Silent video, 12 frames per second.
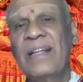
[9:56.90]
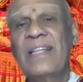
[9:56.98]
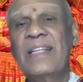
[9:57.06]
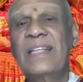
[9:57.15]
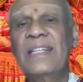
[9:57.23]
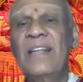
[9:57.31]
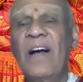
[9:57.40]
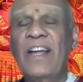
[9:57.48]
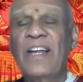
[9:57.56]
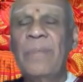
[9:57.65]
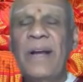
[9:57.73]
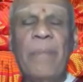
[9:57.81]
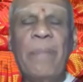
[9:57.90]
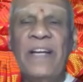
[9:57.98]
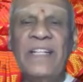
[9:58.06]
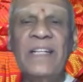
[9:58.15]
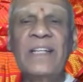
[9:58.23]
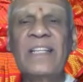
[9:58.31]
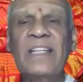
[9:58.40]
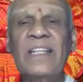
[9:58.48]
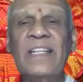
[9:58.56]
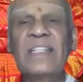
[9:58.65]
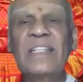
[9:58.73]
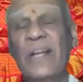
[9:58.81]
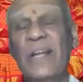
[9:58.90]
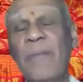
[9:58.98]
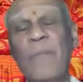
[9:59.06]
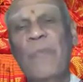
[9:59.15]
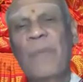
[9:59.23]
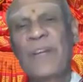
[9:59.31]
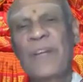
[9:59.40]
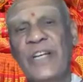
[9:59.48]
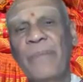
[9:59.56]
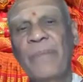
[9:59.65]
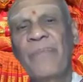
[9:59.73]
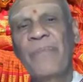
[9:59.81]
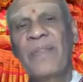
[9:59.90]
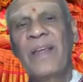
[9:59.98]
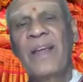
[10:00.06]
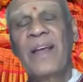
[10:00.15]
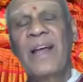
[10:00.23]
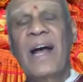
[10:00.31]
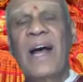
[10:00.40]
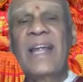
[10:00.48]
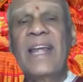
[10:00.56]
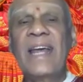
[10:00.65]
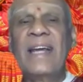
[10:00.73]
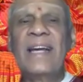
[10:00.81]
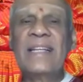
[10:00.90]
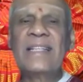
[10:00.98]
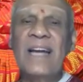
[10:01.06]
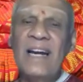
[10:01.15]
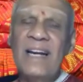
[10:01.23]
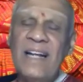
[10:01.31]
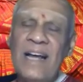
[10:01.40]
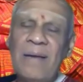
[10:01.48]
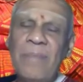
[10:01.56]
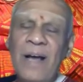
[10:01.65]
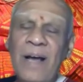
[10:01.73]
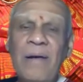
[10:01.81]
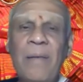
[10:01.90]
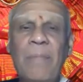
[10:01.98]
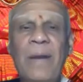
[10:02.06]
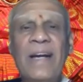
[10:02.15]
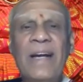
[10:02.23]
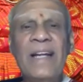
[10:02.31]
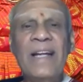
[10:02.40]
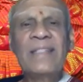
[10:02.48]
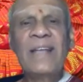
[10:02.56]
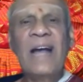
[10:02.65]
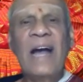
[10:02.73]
This is the argument, repetition. This is the argument of Purvapakshi. And here it is not karma, but it is